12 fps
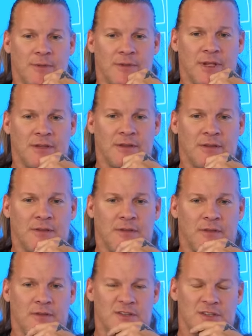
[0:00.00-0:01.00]
and and
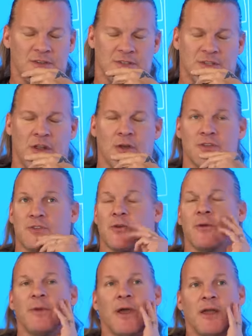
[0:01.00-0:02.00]
there's there's a long
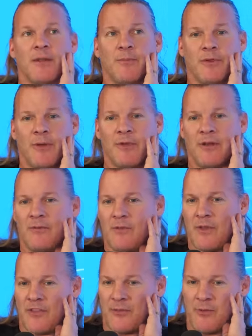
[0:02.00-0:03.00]
story behind it, but I
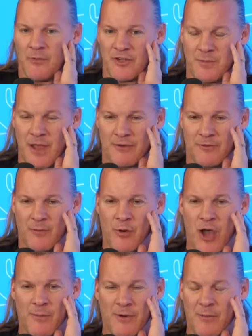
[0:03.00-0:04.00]
mean, nothing but respect for Brock.